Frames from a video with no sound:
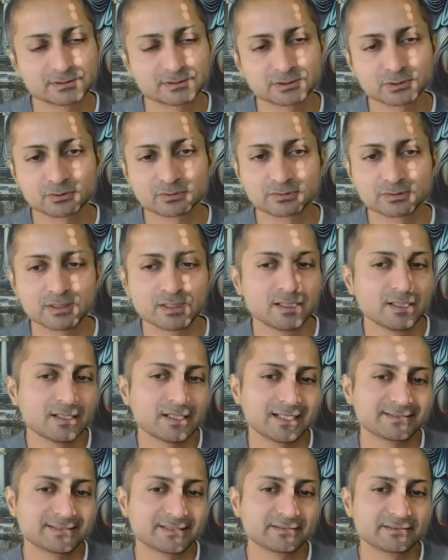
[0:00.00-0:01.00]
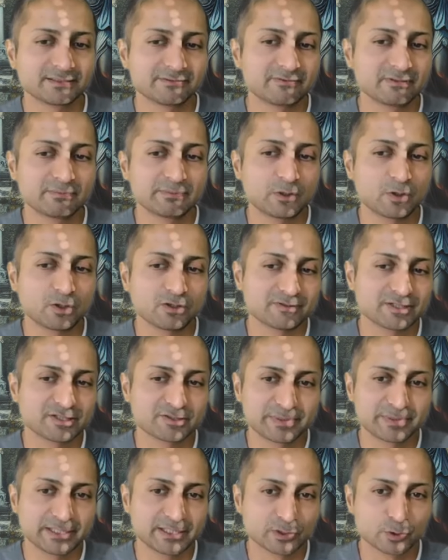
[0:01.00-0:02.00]
So I think there will be, always
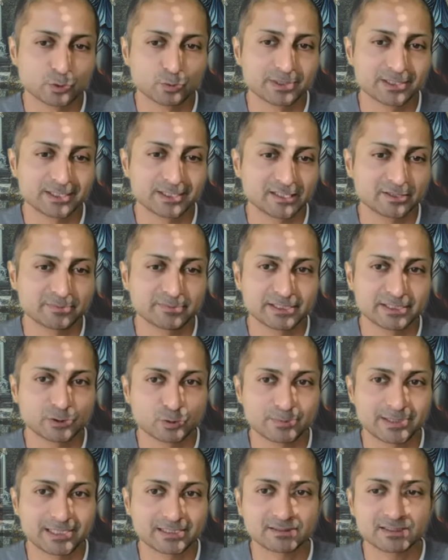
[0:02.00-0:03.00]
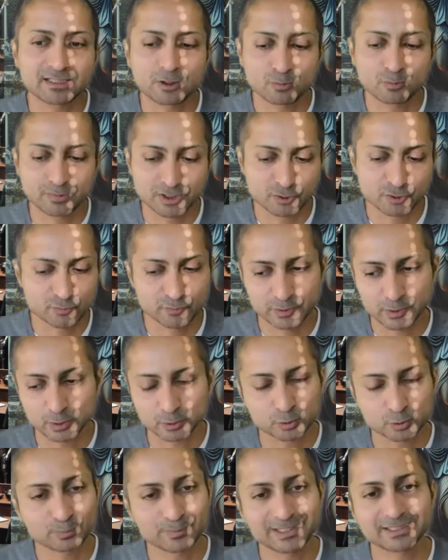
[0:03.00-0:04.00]
be a human element, no matter how much we
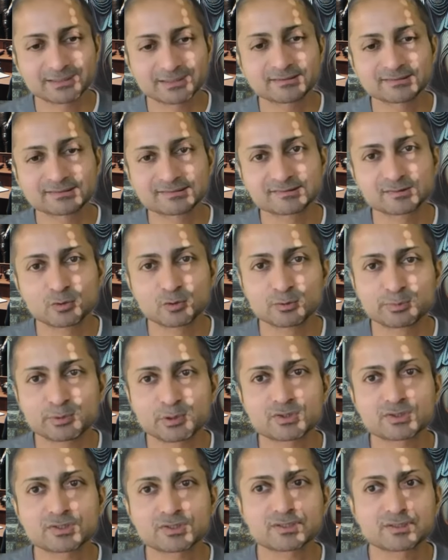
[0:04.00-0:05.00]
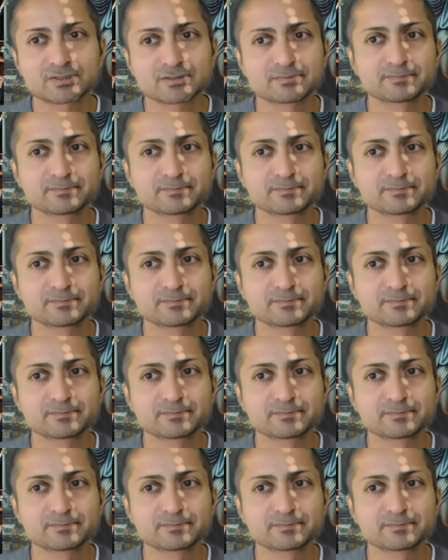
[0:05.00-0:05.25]
automate this whole process.